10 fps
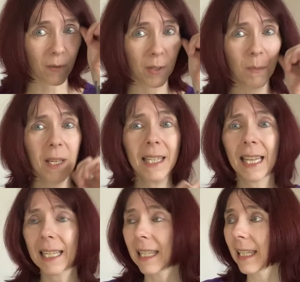which means
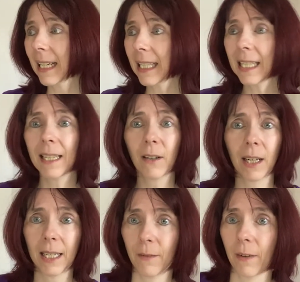that 90 or
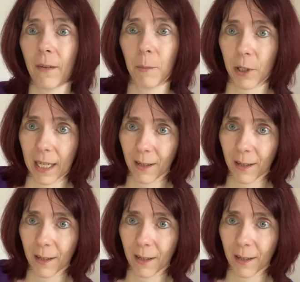95%